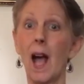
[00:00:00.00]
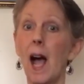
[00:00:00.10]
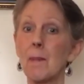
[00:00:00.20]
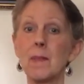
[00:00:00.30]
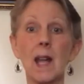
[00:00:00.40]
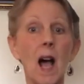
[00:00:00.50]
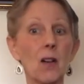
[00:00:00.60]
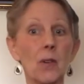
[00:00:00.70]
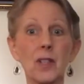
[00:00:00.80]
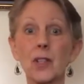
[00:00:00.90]
I'm not
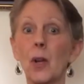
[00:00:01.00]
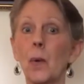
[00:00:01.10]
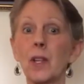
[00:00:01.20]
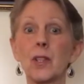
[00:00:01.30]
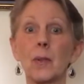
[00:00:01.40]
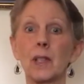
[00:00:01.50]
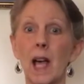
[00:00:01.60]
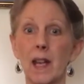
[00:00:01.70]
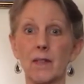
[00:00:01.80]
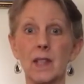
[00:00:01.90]
going to go into a
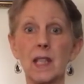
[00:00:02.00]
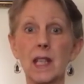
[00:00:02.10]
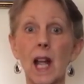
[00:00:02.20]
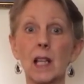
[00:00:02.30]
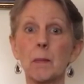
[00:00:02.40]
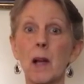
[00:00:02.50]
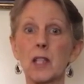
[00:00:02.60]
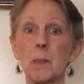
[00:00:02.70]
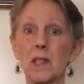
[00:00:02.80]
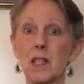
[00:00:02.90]
lot of detail about
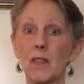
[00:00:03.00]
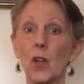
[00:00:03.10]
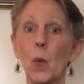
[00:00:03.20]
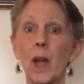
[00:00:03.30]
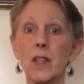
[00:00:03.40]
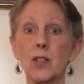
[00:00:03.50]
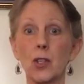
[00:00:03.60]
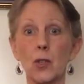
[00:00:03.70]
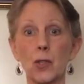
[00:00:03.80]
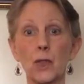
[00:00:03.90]
specific ways to
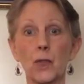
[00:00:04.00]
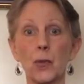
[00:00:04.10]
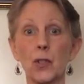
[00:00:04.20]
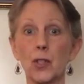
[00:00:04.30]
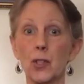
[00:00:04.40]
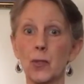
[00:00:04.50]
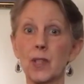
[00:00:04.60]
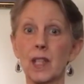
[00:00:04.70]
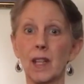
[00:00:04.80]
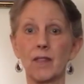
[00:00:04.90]
use fruit in
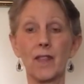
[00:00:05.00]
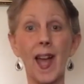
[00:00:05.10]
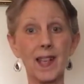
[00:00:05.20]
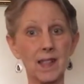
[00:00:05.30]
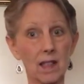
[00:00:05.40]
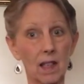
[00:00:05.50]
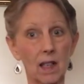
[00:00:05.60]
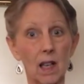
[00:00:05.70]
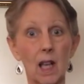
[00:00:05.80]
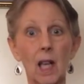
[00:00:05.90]
juicing and fasting,
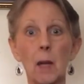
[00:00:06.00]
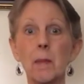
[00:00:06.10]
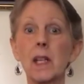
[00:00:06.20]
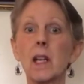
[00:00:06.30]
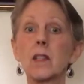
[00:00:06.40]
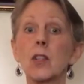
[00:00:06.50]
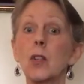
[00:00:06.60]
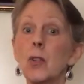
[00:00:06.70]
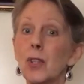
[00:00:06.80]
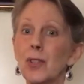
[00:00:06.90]
because
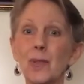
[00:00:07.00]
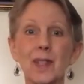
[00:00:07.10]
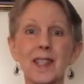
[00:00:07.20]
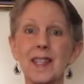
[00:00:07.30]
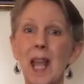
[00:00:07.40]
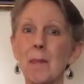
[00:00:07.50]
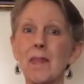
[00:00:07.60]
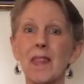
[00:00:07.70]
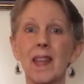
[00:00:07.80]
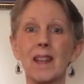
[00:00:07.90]
you can do the same
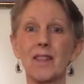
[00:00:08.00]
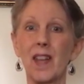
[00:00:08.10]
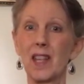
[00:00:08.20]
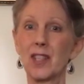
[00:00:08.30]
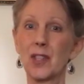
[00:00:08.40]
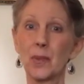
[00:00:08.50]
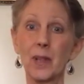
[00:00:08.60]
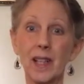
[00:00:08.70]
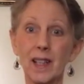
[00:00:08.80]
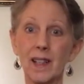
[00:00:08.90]
thing in phase
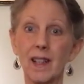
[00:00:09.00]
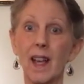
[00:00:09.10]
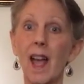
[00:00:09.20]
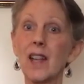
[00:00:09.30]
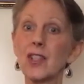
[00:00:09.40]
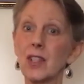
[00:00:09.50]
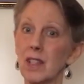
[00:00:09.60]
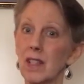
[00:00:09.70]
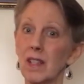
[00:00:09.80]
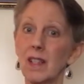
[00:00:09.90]
3 as you
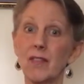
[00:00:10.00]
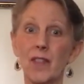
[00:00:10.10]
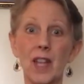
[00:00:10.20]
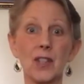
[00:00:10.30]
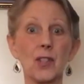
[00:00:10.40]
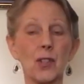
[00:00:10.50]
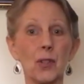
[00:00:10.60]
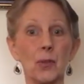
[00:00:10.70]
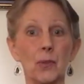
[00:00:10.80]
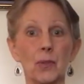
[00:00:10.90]
did in phase
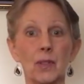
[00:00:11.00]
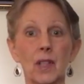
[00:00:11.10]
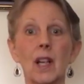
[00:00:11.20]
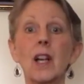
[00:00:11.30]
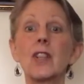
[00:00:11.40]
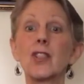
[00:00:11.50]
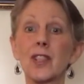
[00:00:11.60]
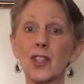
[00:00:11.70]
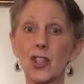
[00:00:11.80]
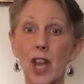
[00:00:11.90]
2.
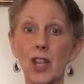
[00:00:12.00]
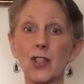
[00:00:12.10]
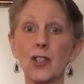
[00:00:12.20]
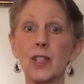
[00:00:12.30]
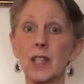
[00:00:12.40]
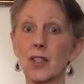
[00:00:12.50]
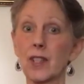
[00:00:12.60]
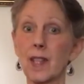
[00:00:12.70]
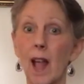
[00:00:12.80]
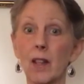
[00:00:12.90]
Just change your dinner
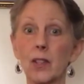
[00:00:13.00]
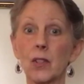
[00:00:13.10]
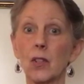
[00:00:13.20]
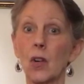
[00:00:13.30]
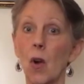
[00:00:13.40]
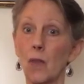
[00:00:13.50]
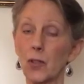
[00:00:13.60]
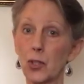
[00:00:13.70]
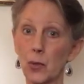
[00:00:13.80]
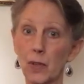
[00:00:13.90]
salad over
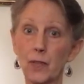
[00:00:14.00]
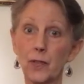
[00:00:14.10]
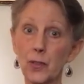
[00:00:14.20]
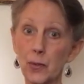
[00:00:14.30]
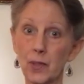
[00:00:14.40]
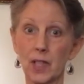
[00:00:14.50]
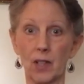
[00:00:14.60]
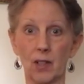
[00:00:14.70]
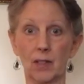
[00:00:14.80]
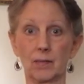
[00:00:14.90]
to a fruit
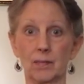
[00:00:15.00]
dinner.